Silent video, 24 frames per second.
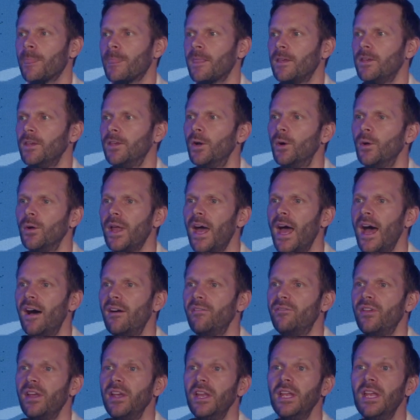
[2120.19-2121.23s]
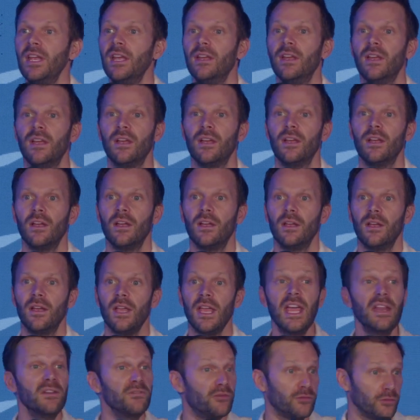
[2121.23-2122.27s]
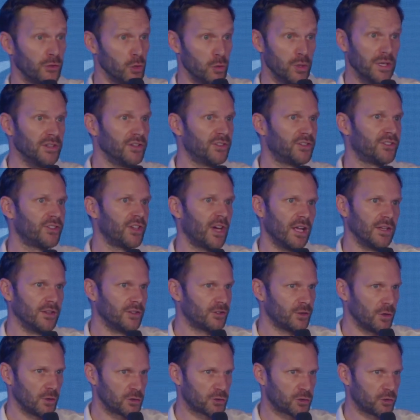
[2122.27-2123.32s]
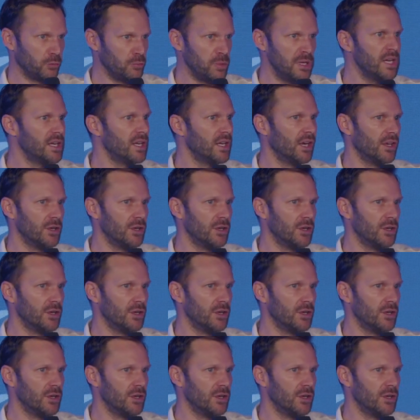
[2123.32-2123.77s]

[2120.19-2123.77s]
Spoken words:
you don't have any influence on social media.